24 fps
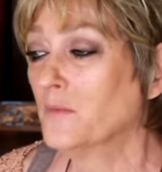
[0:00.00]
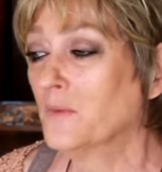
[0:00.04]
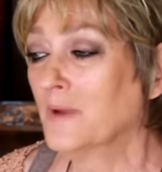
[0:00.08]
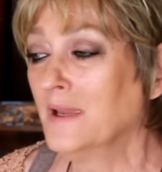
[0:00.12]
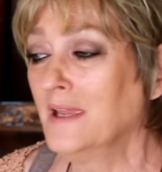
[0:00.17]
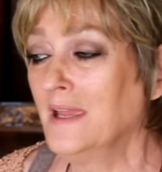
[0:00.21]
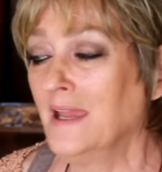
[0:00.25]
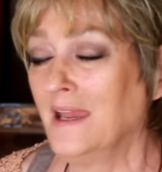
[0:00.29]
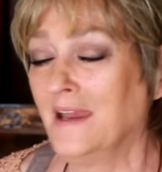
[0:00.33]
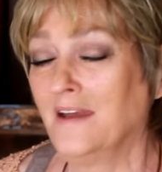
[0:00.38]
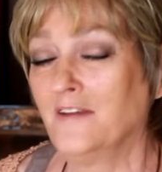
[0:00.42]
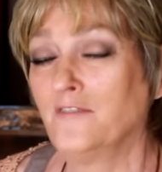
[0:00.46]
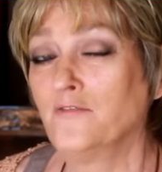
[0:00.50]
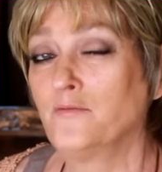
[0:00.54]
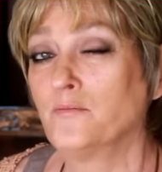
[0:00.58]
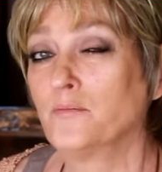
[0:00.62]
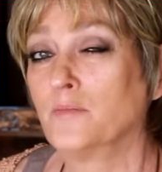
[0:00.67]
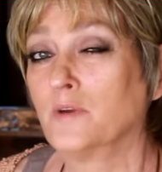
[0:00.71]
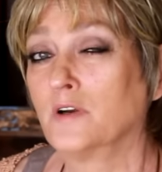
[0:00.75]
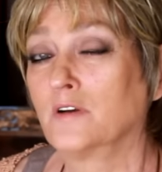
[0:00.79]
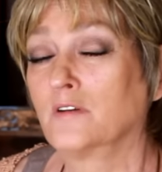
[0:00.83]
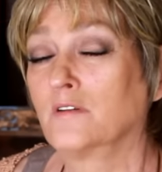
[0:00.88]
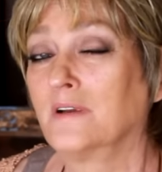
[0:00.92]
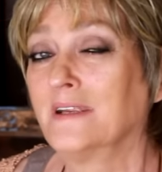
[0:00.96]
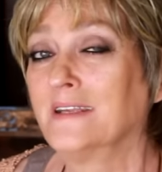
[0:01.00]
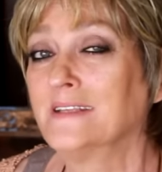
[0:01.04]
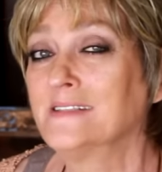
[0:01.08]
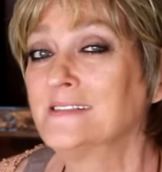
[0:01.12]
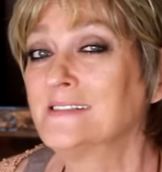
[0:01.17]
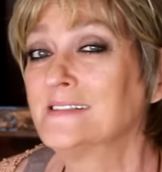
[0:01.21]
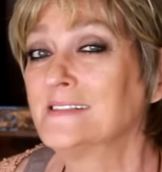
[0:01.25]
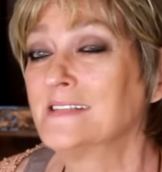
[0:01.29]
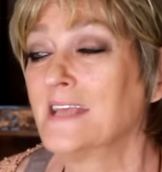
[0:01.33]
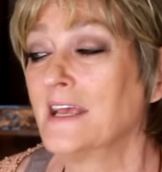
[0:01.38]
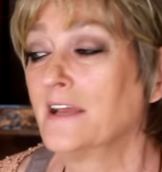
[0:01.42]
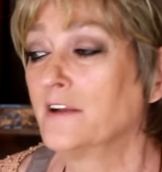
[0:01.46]
we have Mercury and
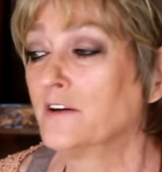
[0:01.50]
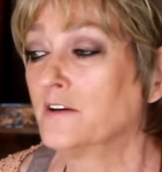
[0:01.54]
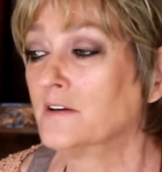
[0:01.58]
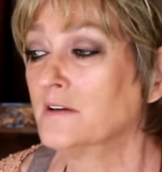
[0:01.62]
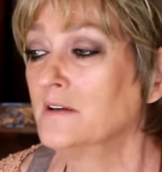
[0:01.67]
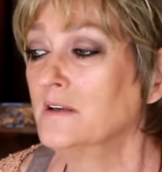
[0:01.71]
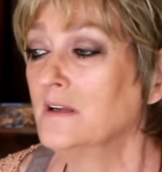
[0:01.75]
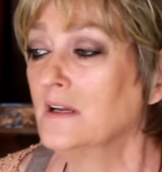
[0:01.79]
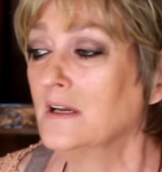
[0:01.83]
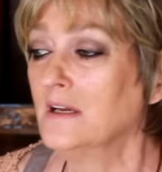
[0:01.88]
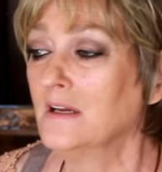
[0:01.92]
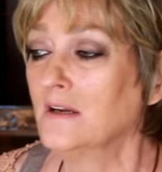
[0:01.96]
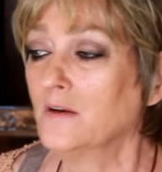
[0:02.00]
Saturn,